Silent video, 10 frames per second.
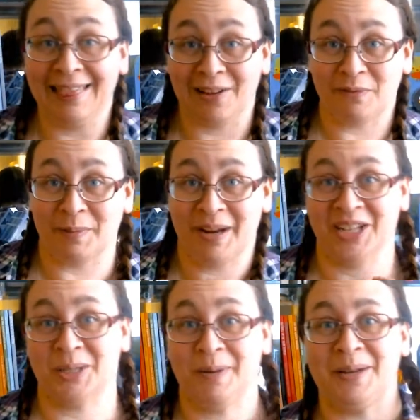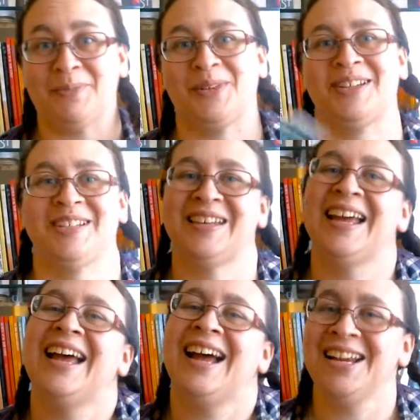love the Magic Paint books.
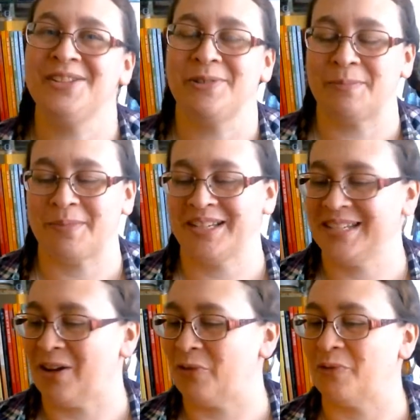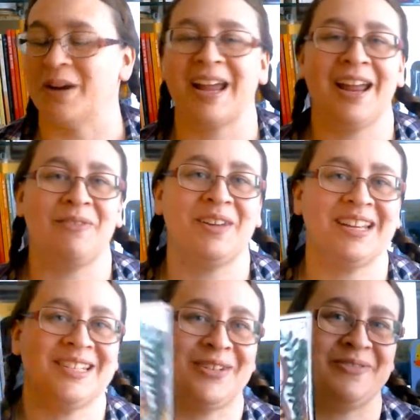I do them myself when I have
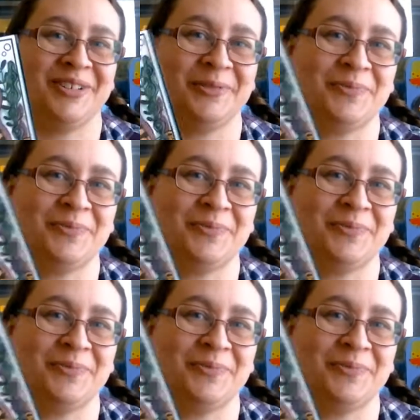kids over.